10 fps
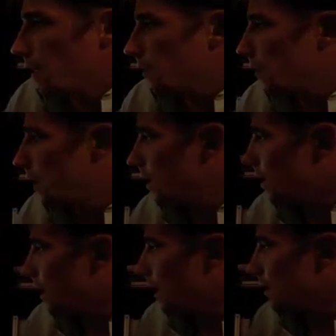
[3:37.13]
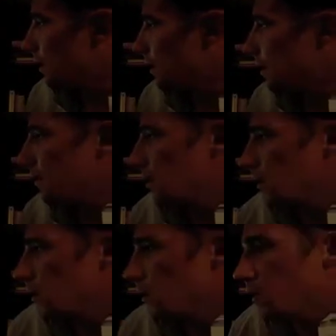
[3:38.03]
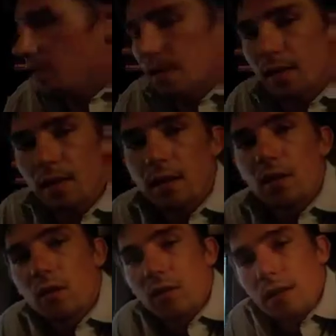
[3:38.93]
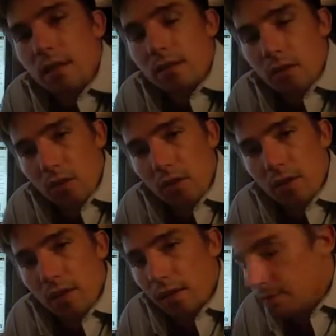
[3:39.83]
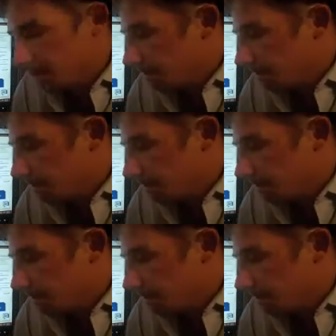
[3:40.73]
3 times dividend growth in 10 years, that's a good thing.